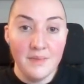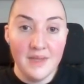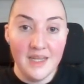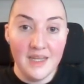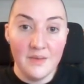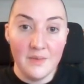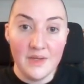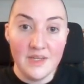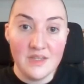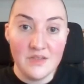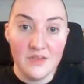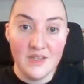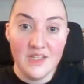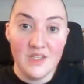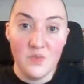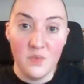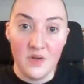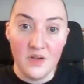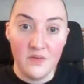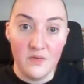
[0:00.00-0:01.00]
anyway, so
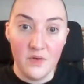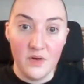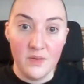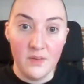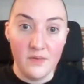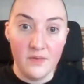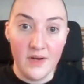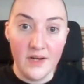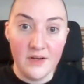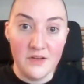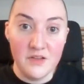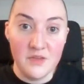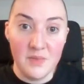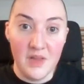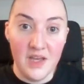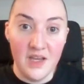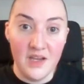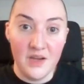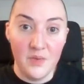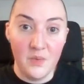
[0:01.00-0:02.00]
that's one form of writer's
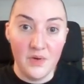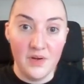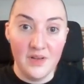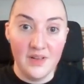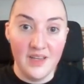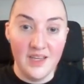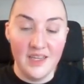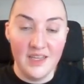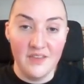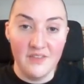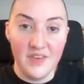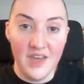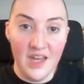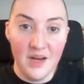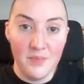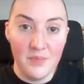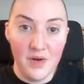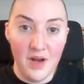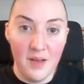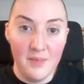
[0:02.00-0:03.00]
block where like you've
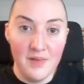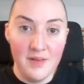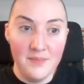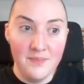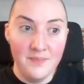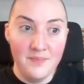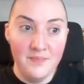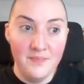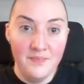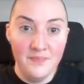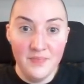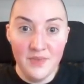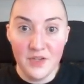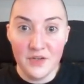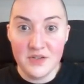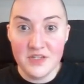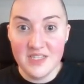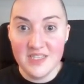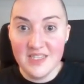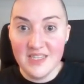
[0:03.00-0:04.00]
got a problem,
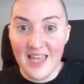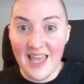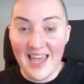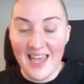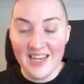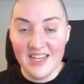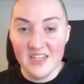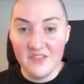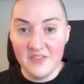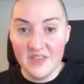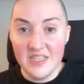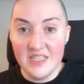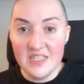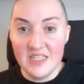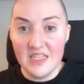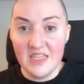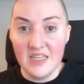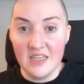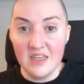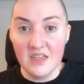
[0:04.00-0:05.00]
you're actively
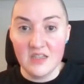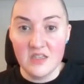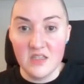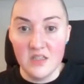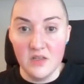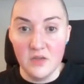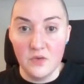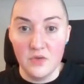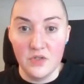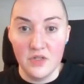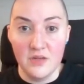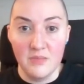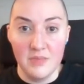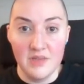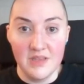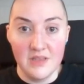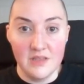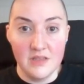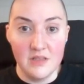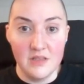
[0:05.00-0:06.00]
seeking a solution,
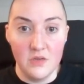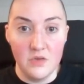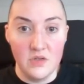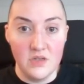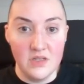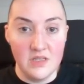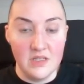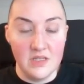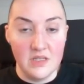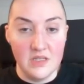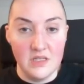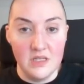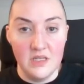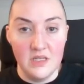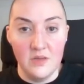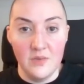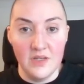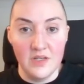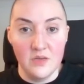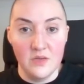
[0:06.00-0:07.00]
but the solution is
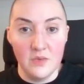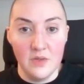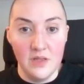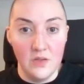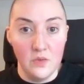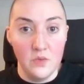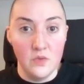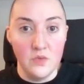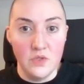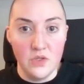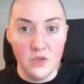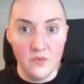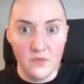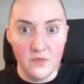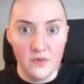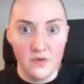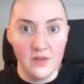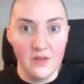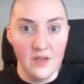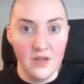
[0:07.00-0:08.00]
continuing to elude you
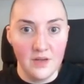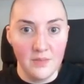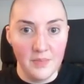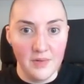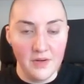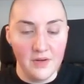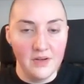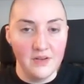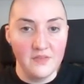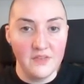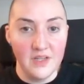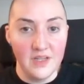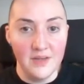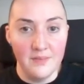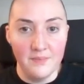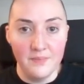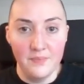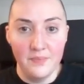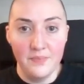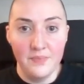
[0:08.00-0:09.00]
for a long period of
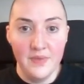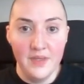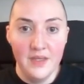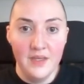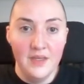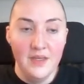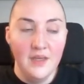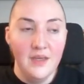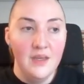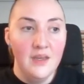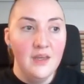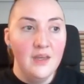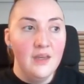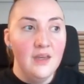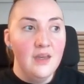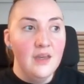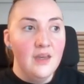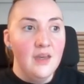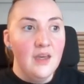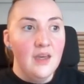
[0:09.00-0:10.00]
time.
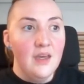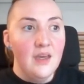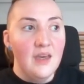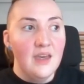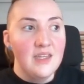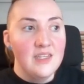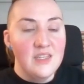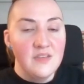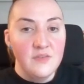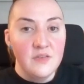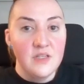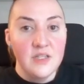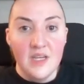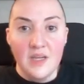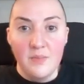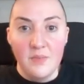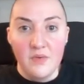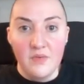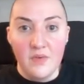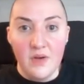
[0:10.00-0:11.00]
A different
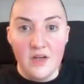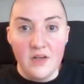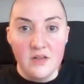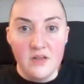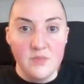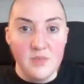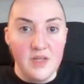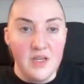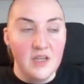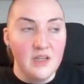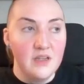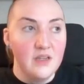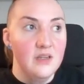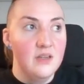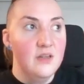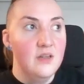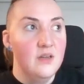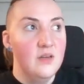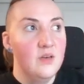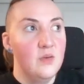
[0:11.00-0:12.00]
type of writer's block
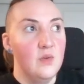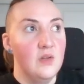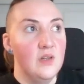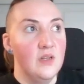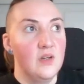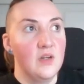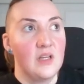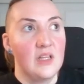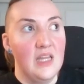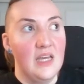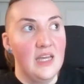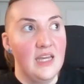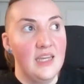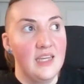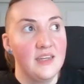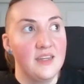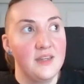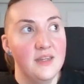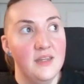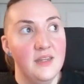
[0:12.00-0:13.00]
will look
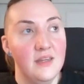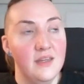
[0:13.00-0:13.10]
like